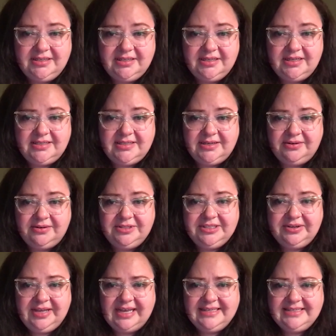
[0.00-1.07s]
And so
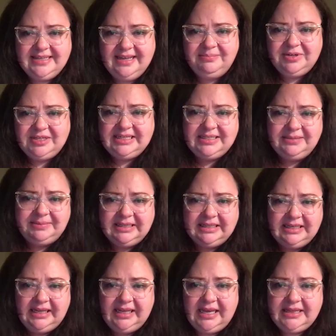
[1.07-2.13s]
yeah, it's the
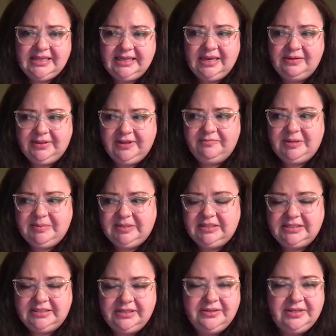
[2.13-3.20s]
unpredictability. I think I would love people to
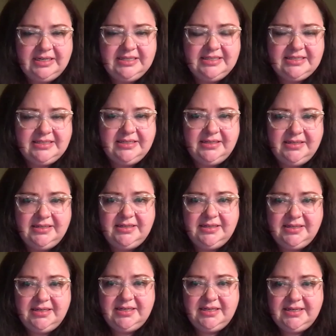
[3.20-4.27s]
know that
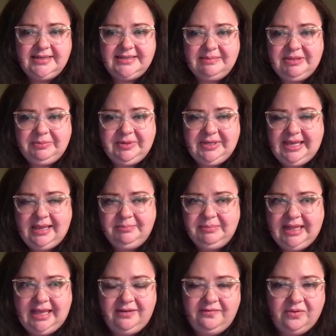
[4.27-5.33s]
it's something we can't
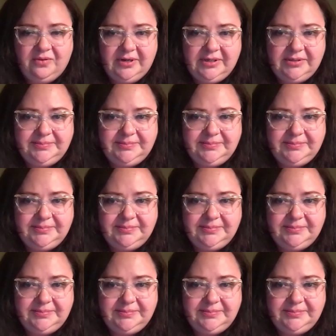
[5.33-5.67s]
plan for.